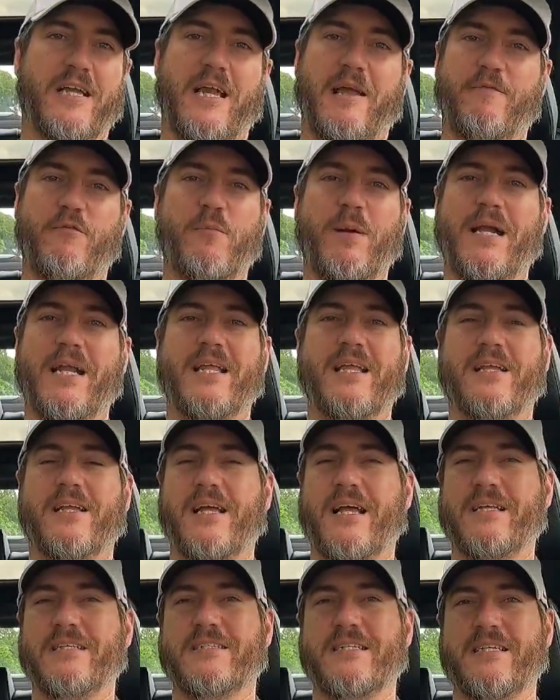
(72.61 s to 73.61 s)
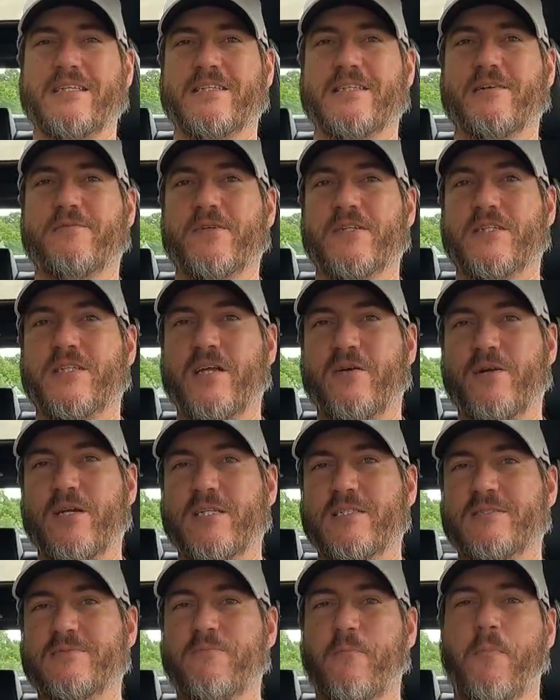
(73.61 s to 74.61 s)
Everybody has these different
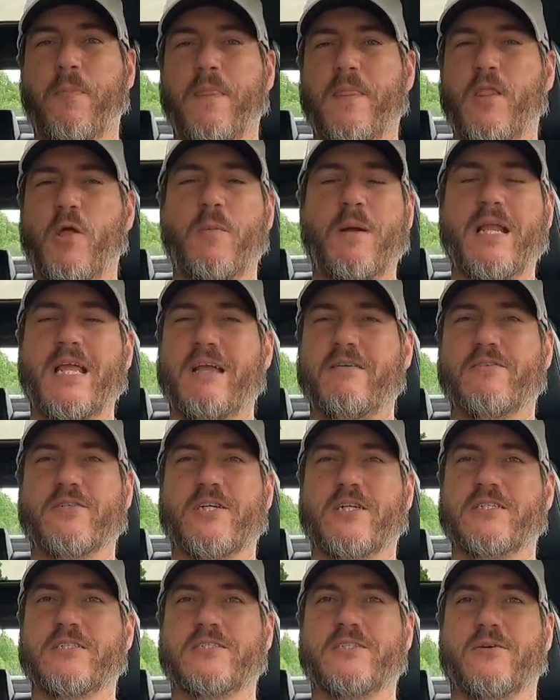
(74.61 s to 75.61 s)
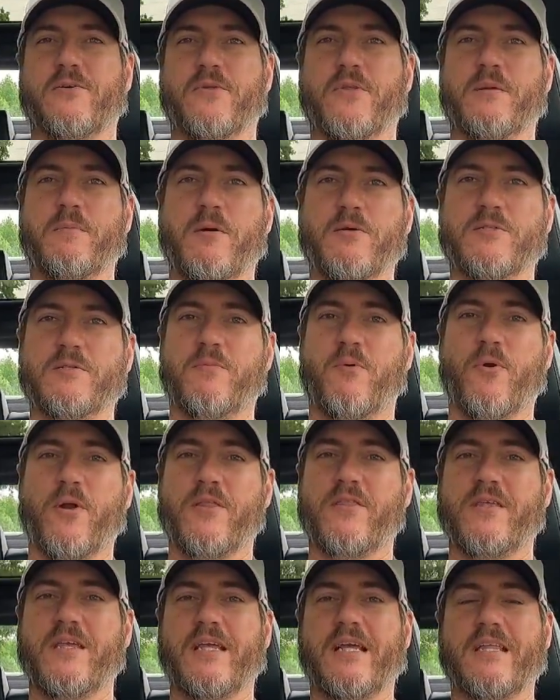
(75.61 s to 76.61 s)
theories. Nobody ever touches on the most
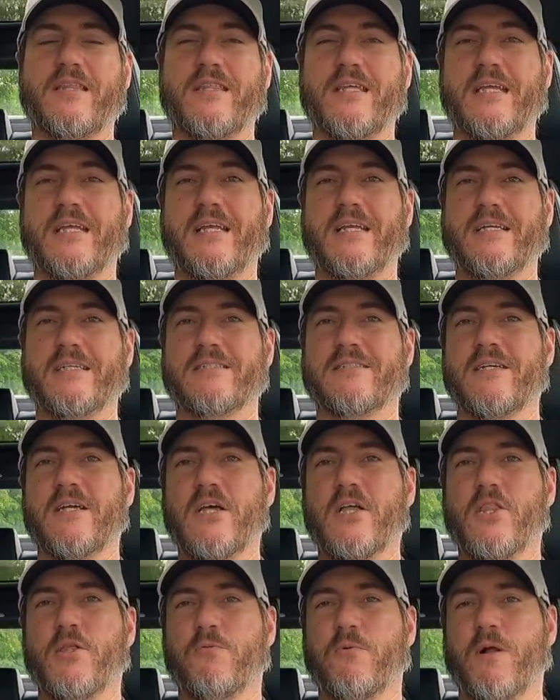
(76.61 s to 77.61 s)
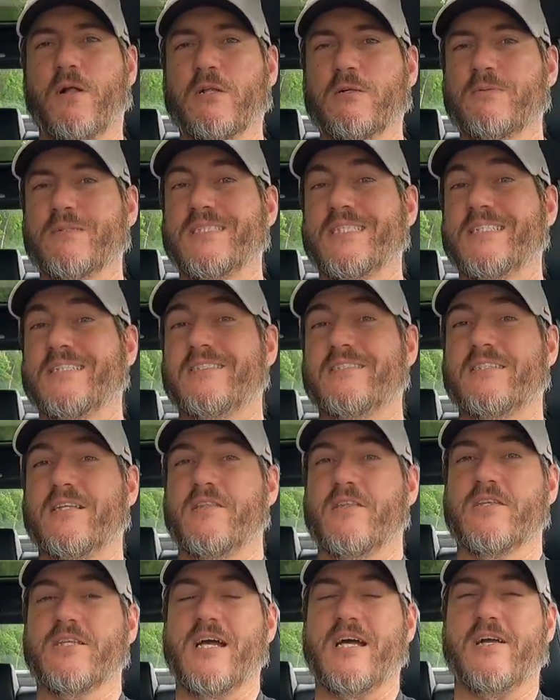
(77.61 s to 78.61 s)
important thing, I think, is the rolling resistance
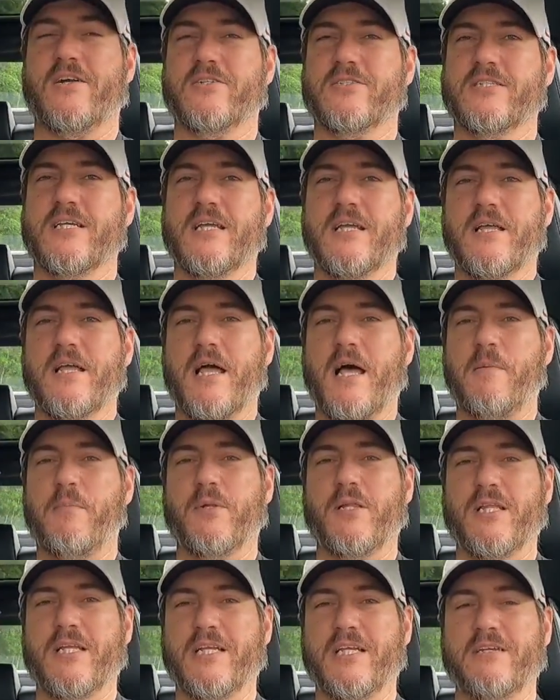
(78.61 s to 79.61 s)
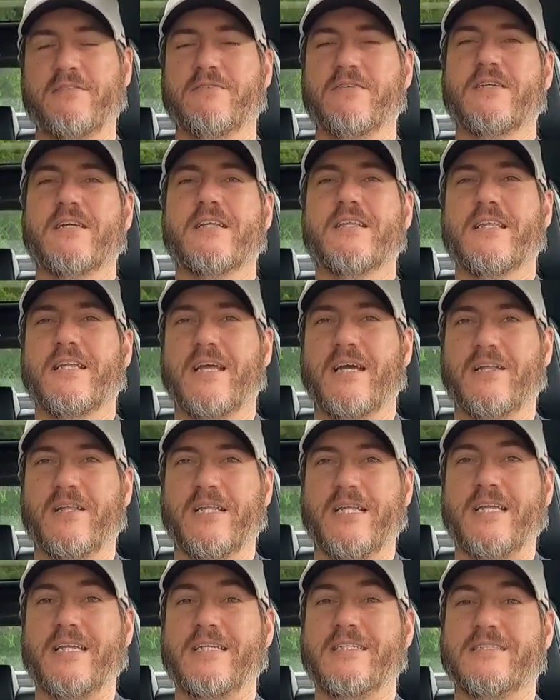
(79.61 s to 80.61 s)
of the tires. I believe the
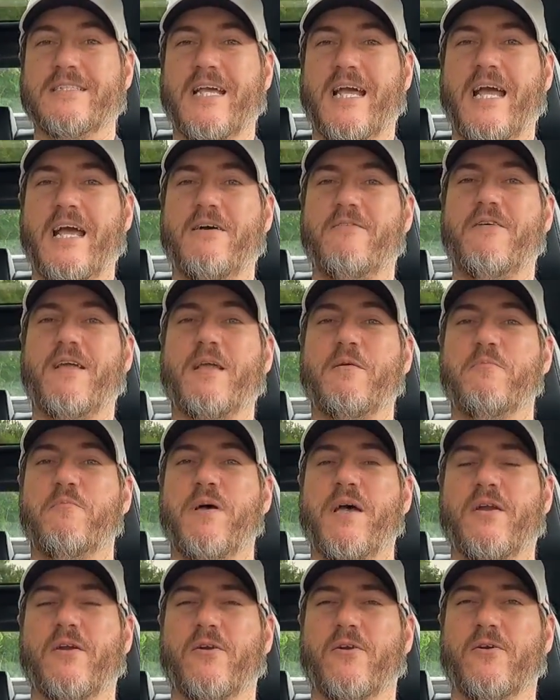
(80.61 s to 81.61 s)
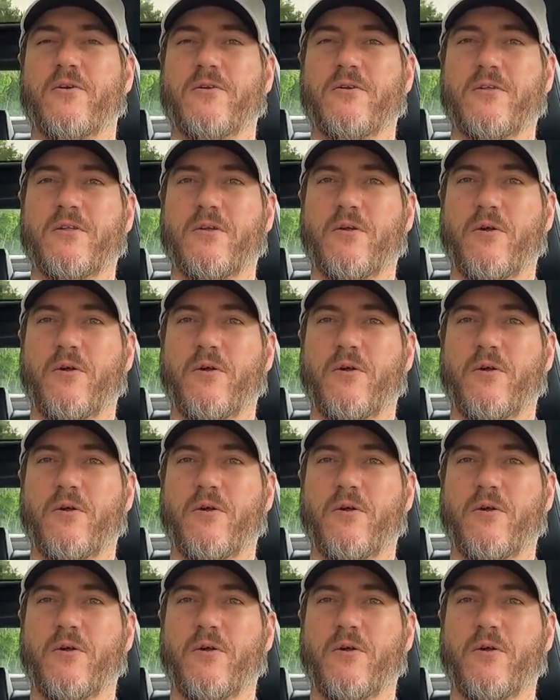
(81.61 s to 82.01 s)
LEs have a better,